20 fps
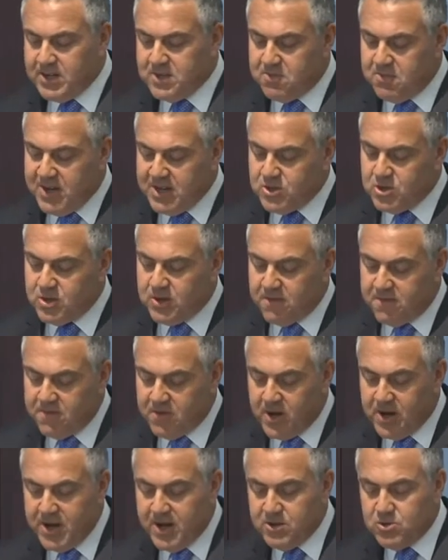as much of the
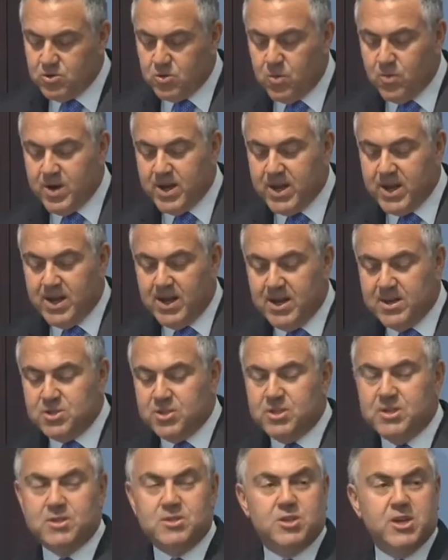financial
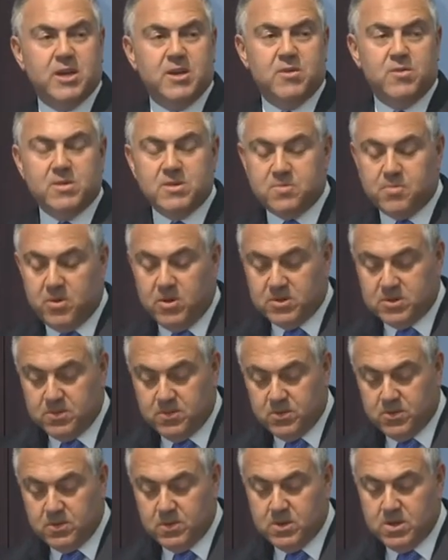regulation agenda as
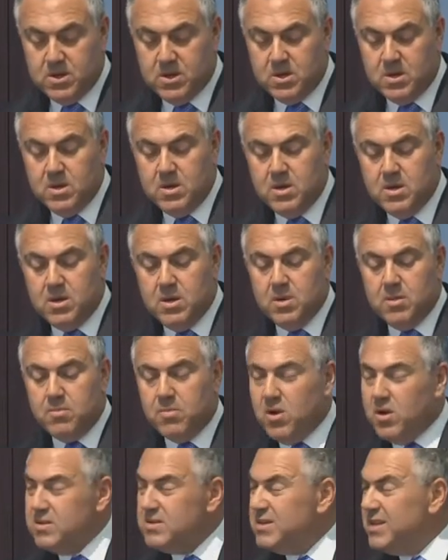possible,
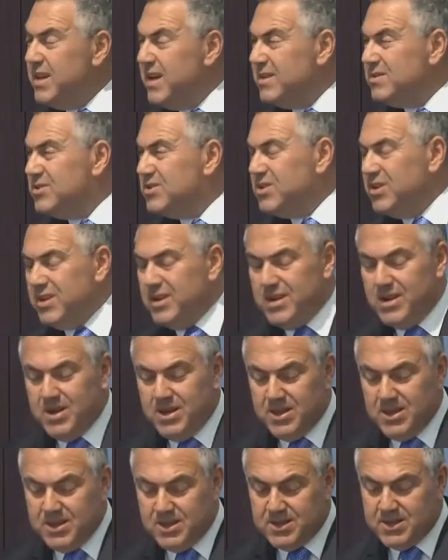Policy
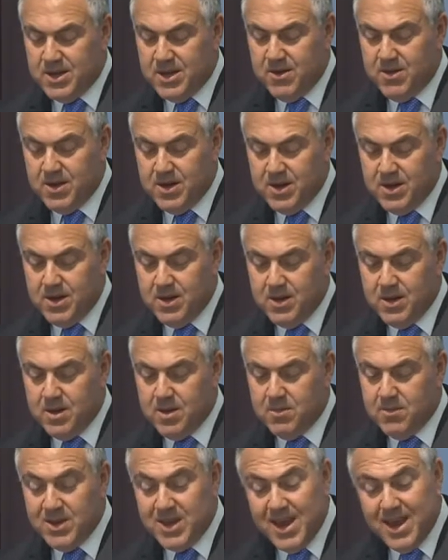uncertainty in this area
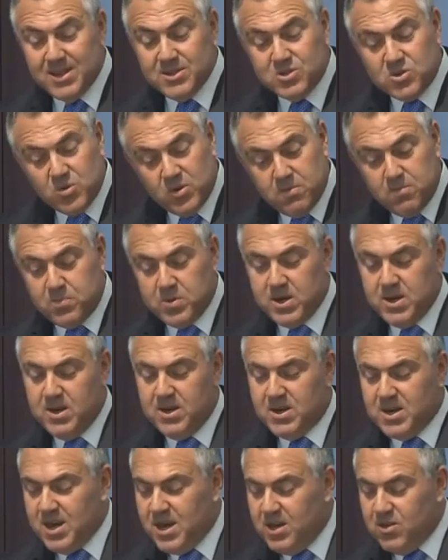began to
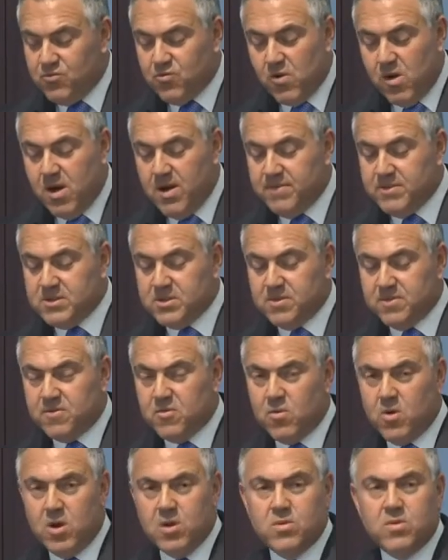impede key drivers of
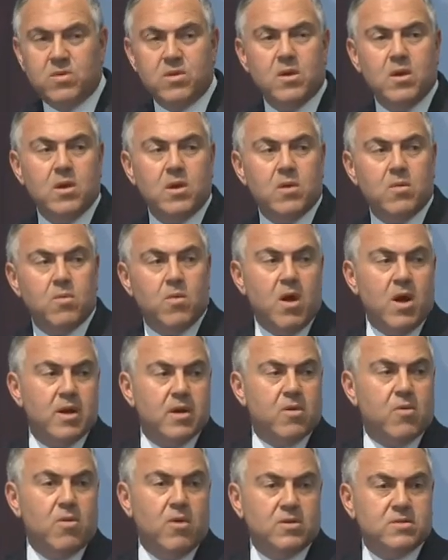growth right
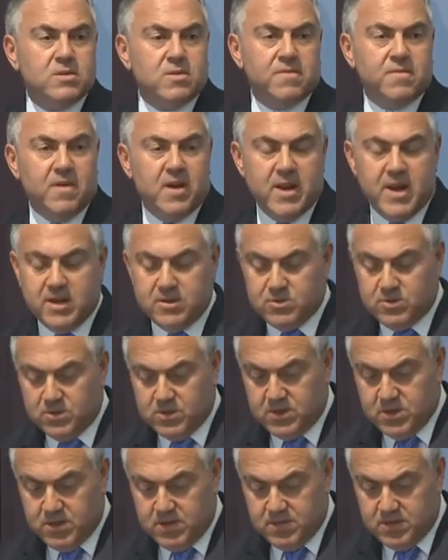across the financial
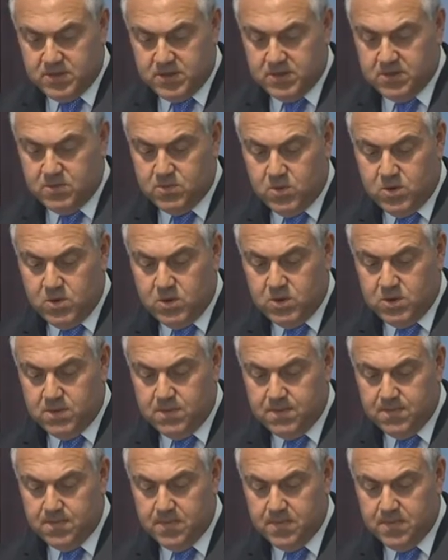services world.